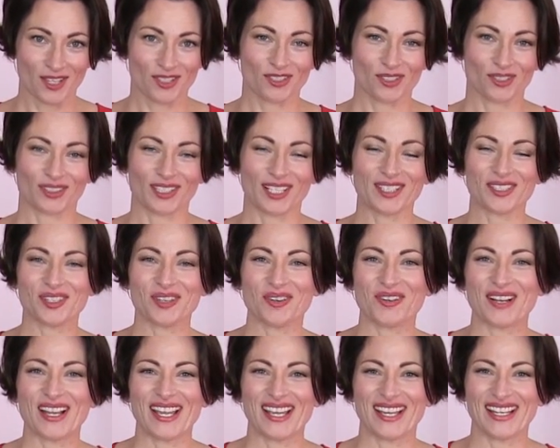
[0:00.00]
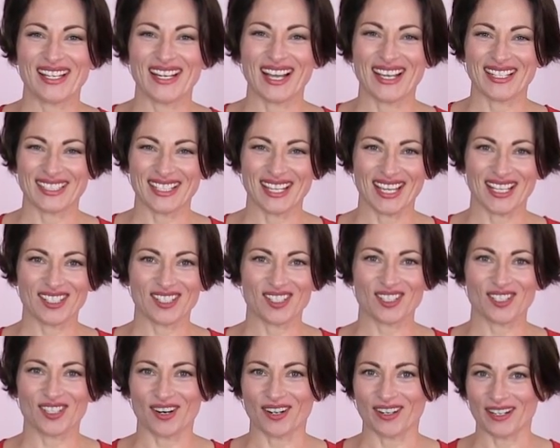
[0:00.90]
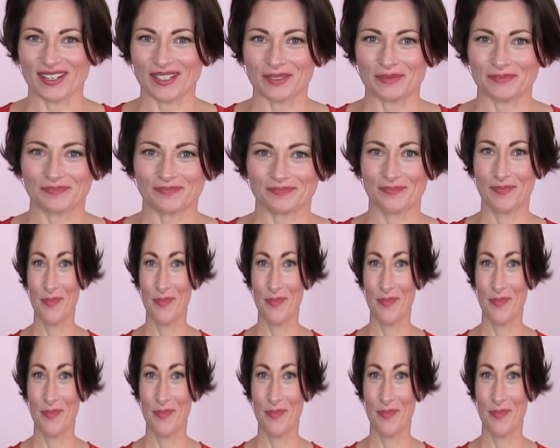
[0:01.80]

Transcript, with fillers: So let's go ahead and get started.